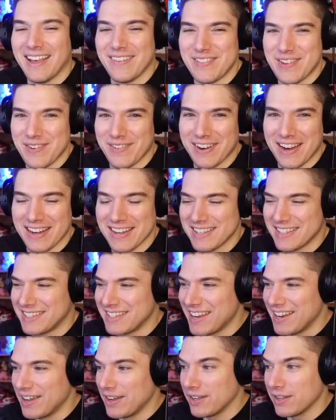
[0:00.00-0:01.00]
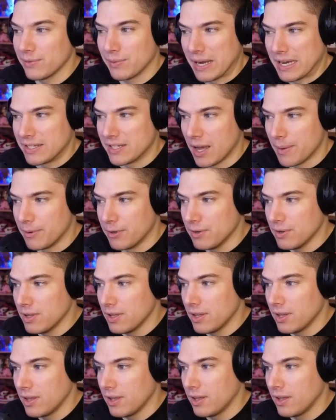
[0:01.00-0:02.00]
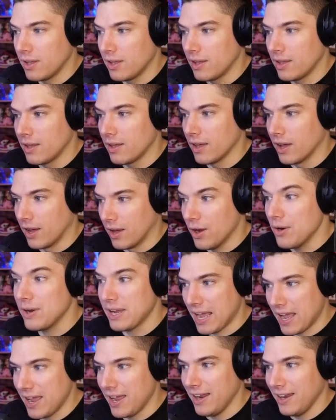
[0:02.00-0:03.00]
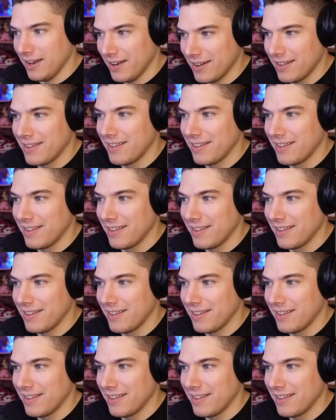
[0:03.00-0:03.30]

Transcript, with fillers: never gotten a Xeno. Wait, double? Okay.